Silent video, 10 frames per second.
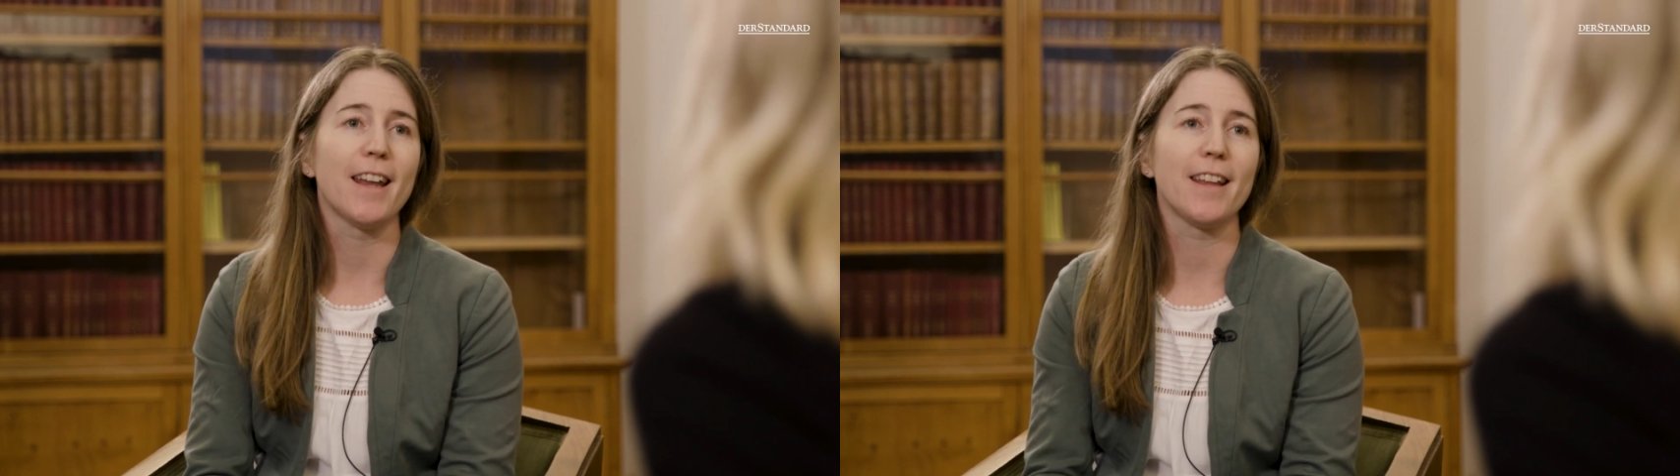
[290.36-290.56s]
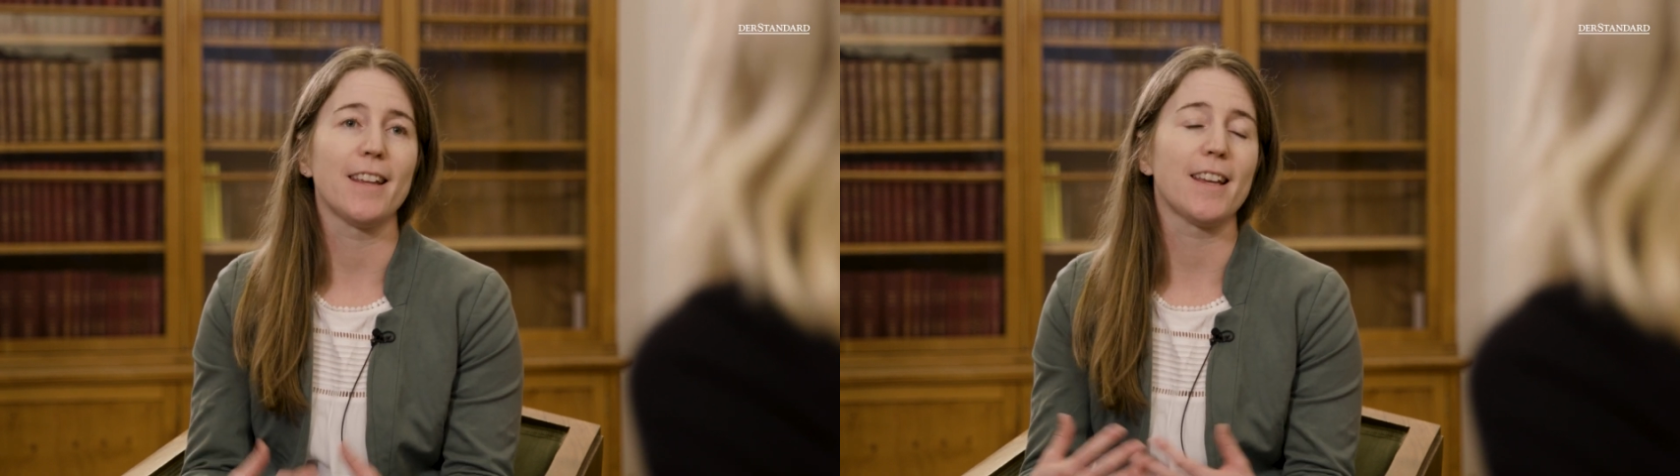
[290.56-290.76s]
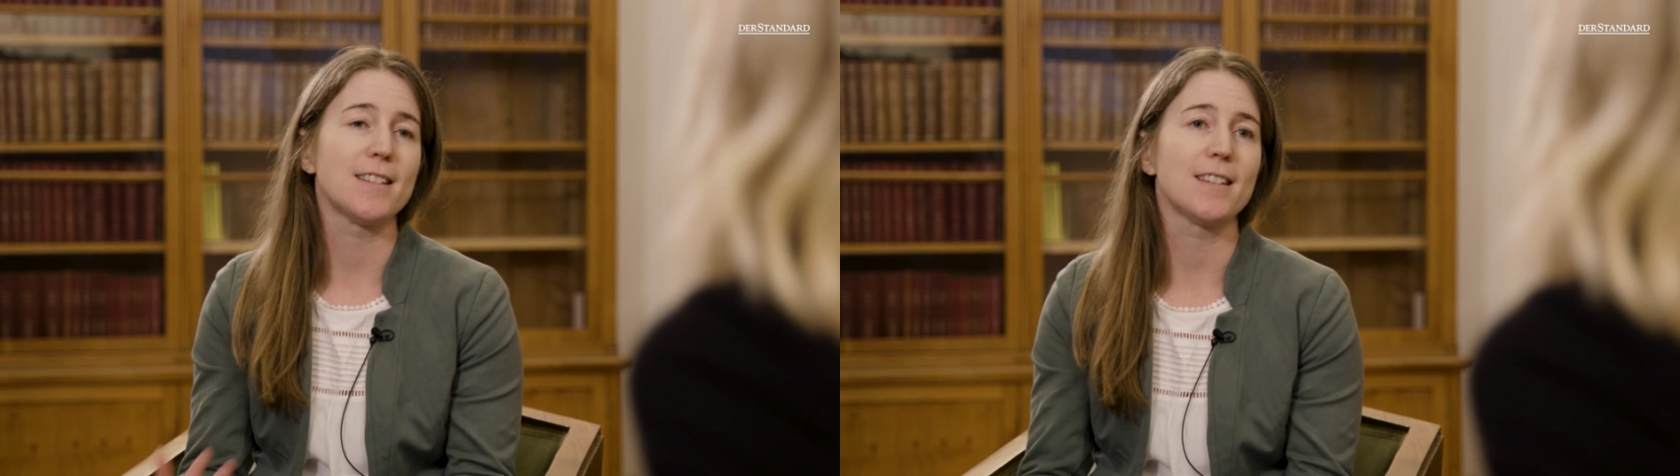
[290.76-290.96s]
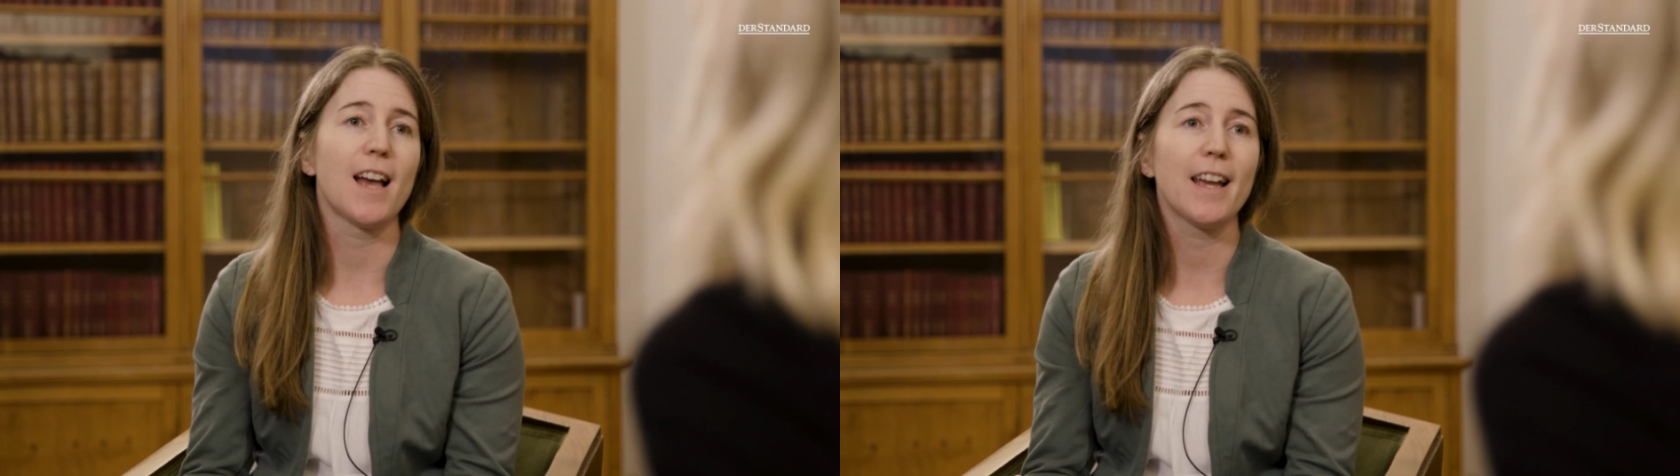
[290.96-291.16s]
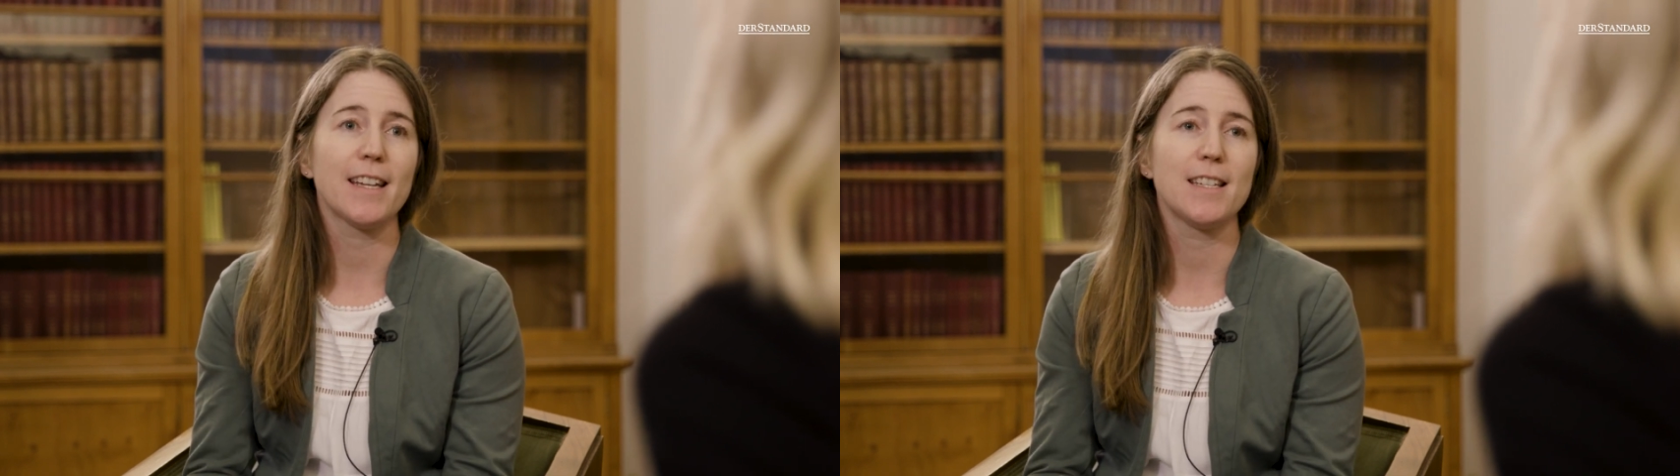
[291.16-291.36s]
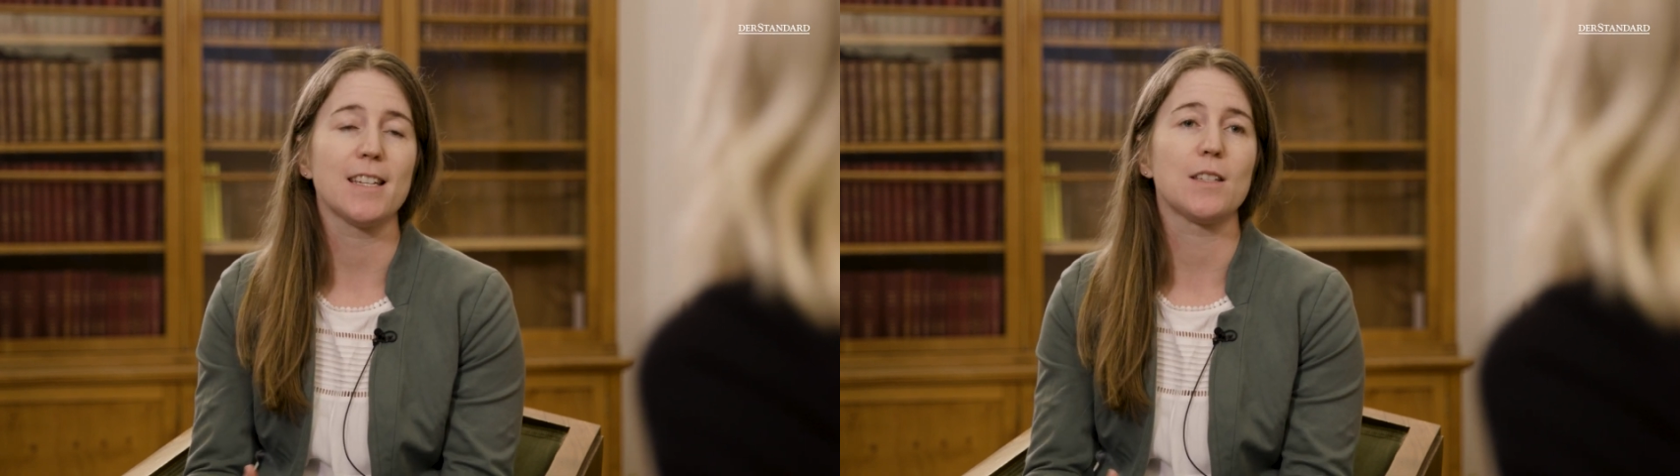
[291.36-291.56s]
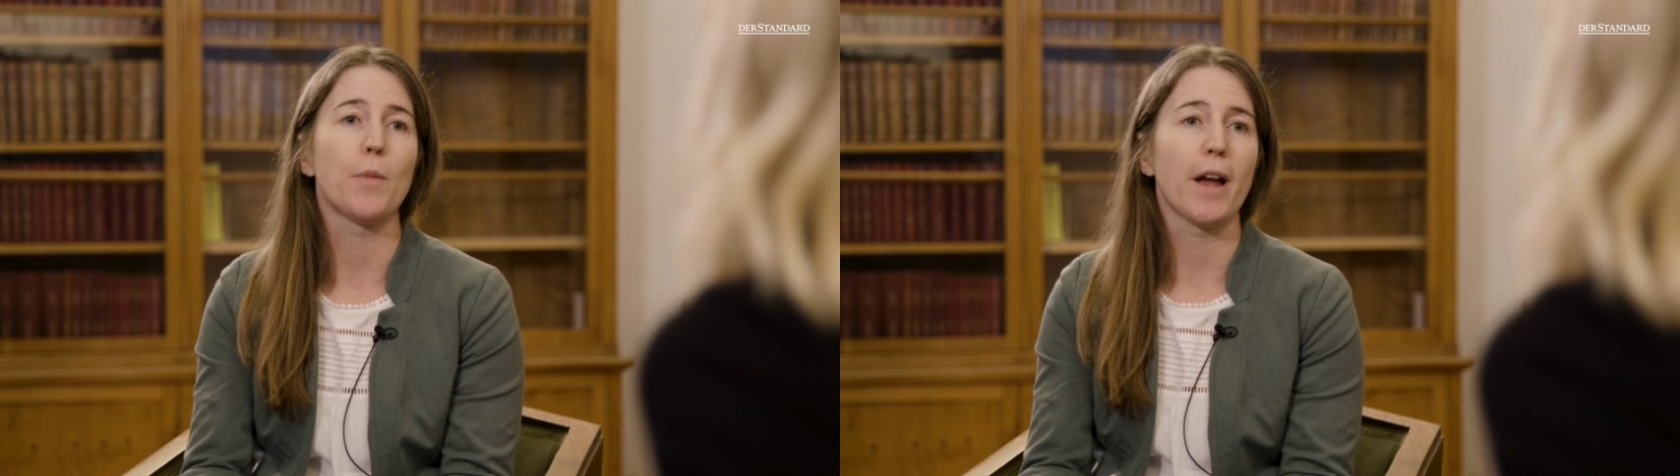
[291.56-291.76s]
And I think as a scientist,